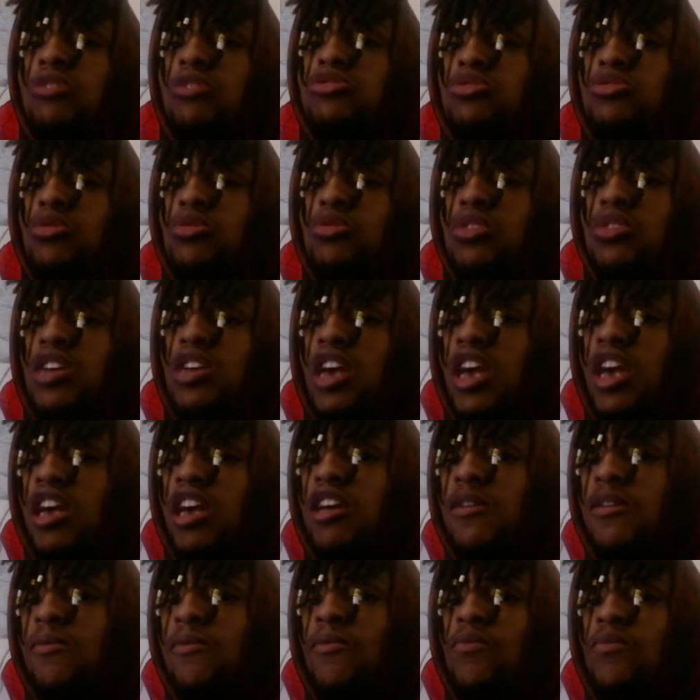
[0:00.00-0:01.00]
also
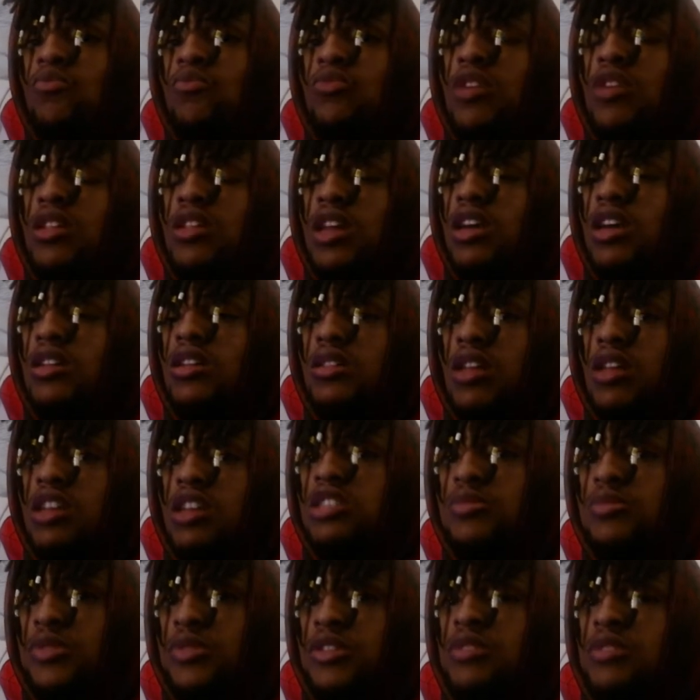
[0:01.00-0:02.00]
gay, like a
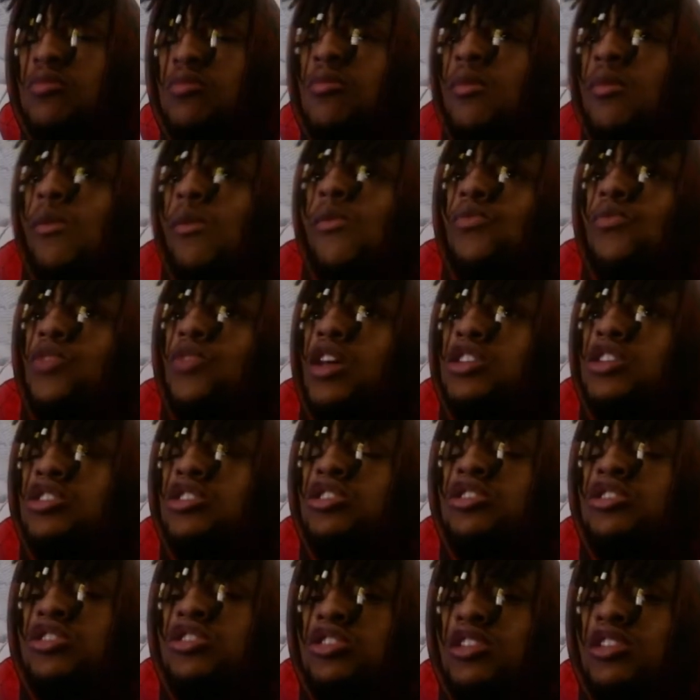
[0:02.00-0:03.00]
lesbian, and
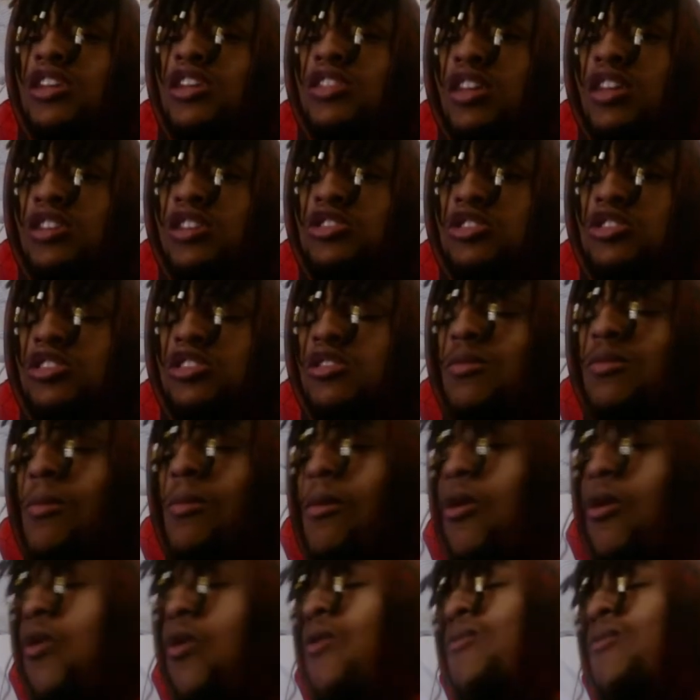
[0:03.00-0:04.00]
she said that shit.
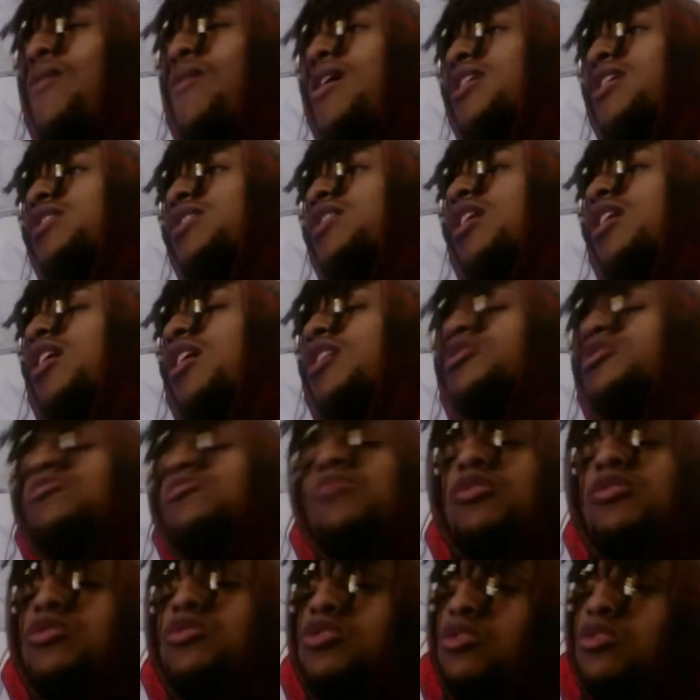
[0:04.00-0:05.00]
Oh my gosh,
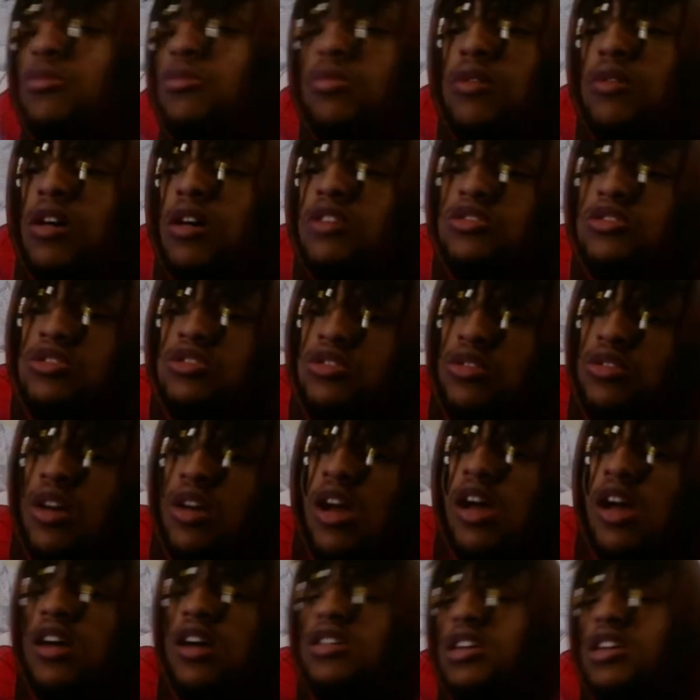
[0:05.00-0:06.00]
most applaud to you.
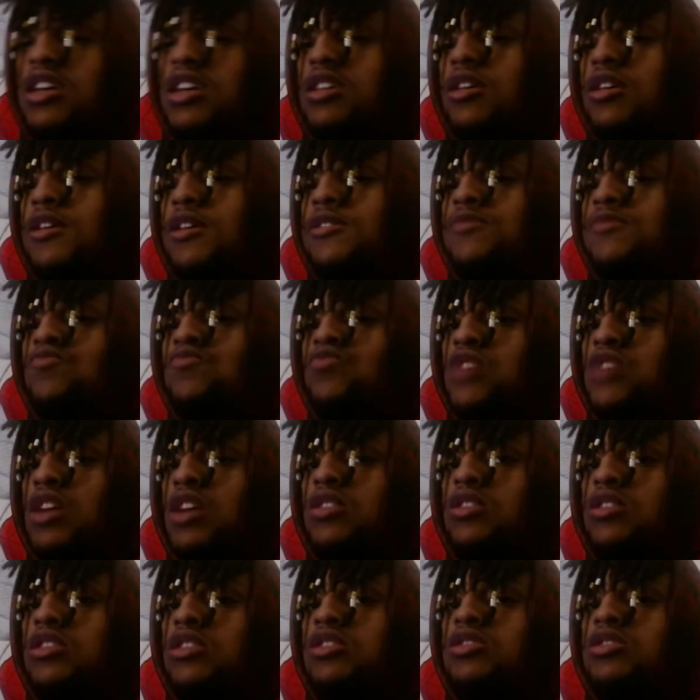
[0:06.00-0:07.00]
Like,
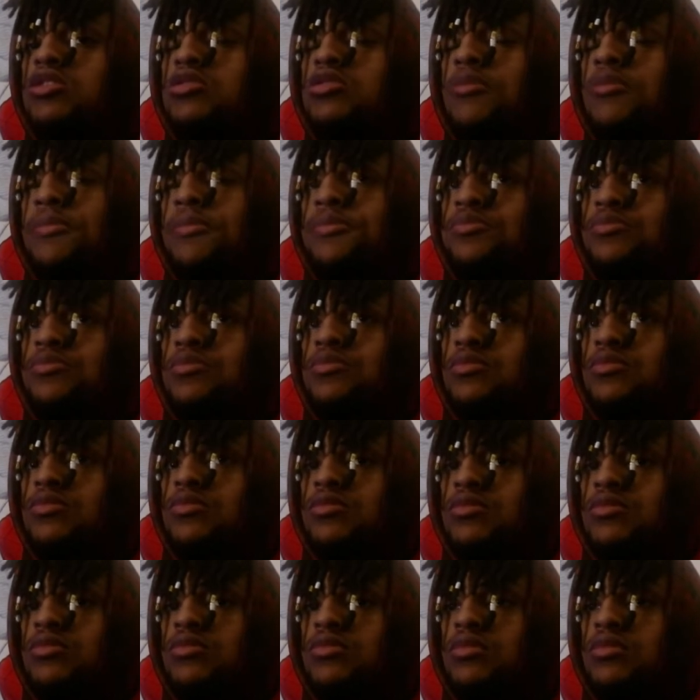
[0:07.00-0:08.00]
at least,
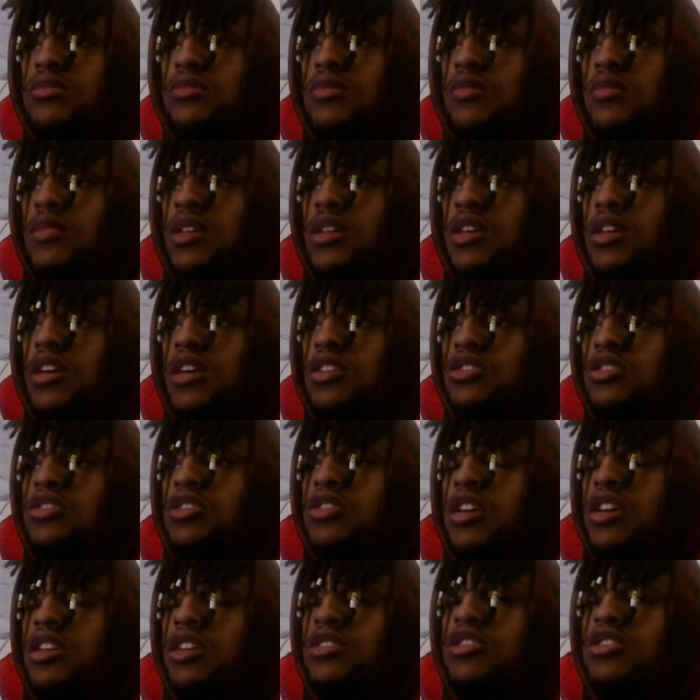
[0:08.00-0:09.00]
because,
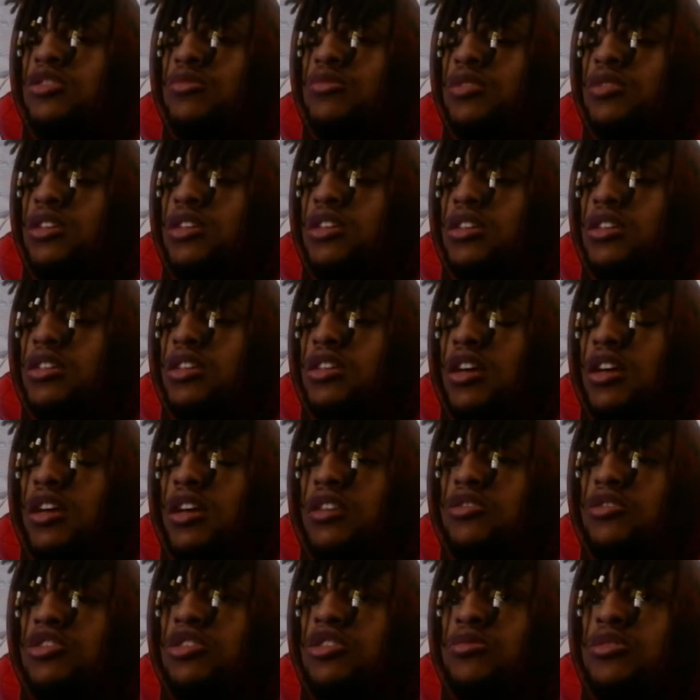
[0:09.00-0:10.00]
like, to be in the
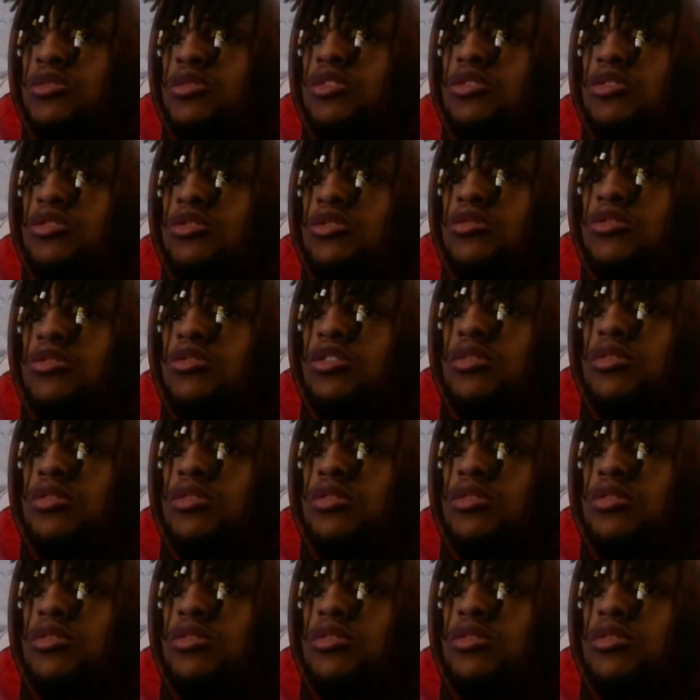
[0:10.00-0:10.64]
LGBTQ